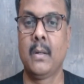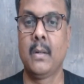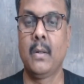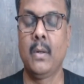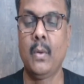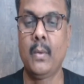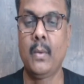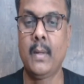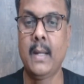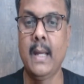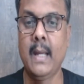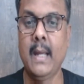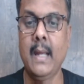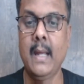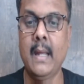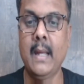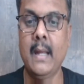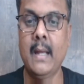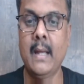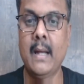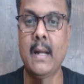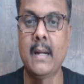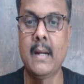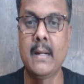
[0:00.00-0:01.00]

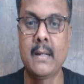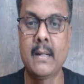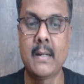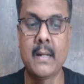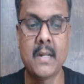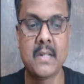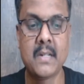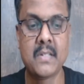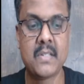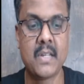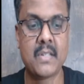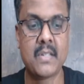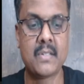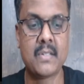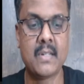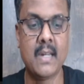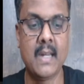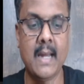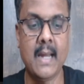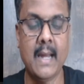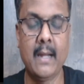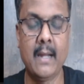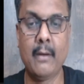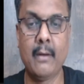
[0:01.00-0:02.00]
okay,
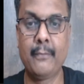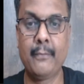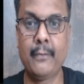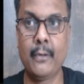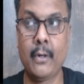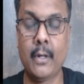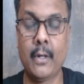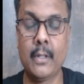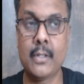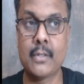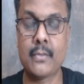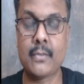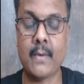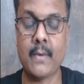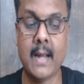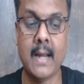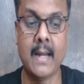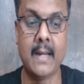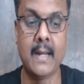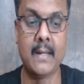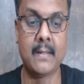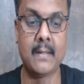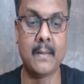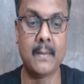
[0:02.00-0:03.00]
169 of you guys is
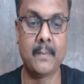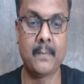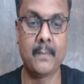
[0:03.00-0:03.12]
right.